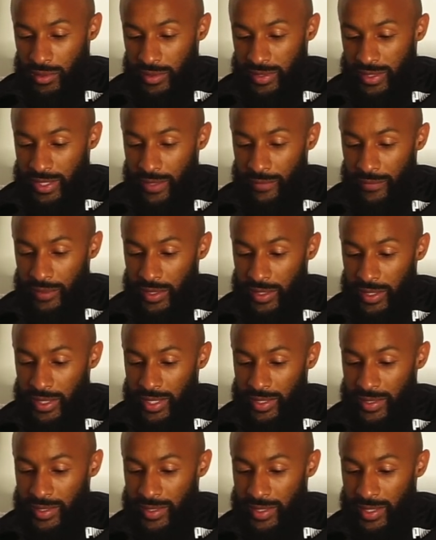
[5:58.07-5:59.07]
South London
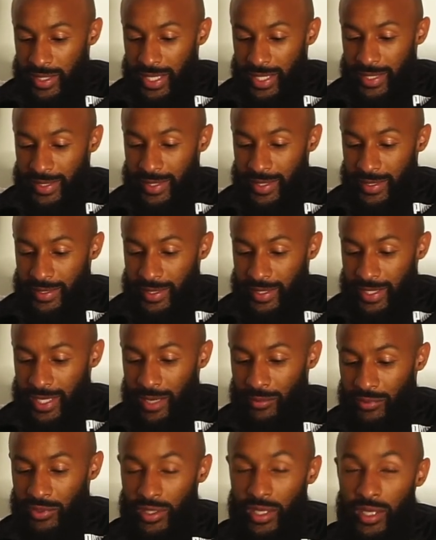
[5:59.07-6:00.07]
Laces Atlantics and
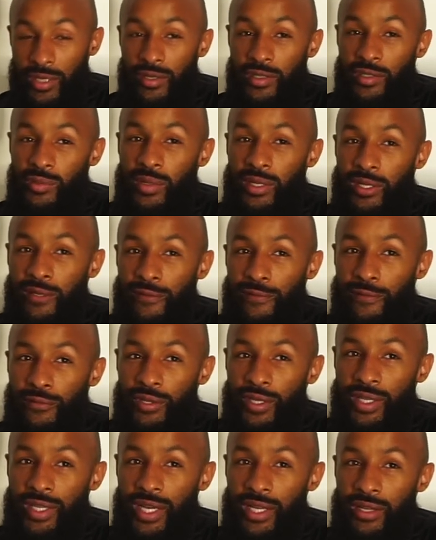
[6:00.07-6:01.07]
Camden Under
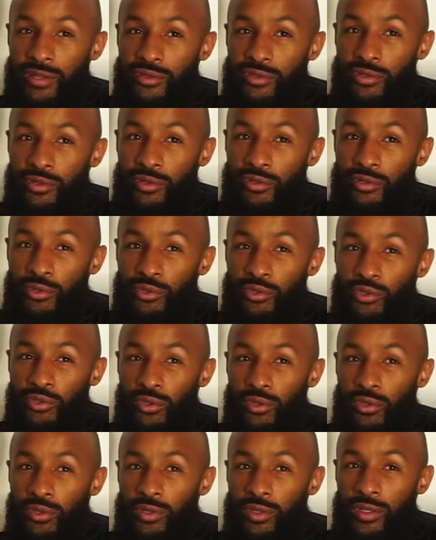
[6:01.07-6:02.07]
23 had a 2-2
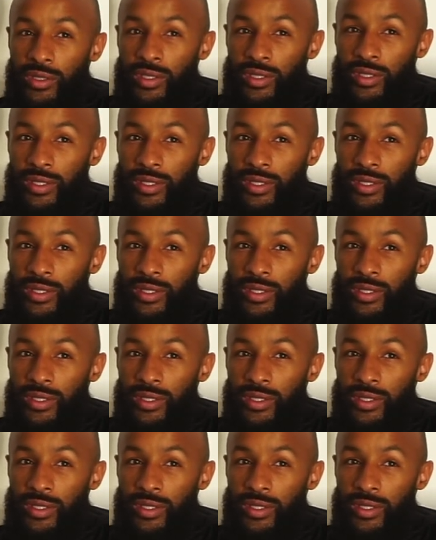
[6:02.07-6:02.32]
draw.